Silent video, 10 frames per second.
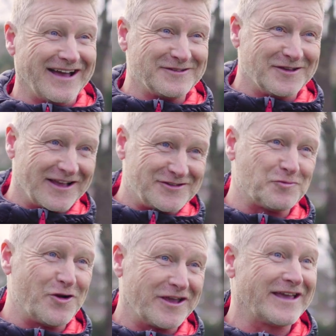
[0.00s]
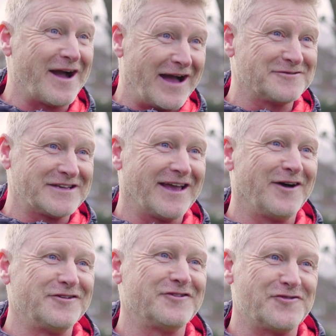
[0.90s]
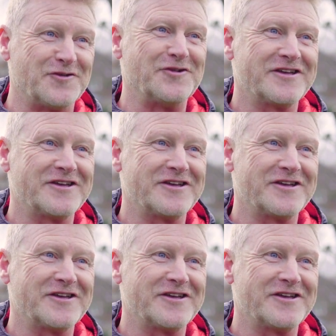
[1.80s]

How working out how to get under 4.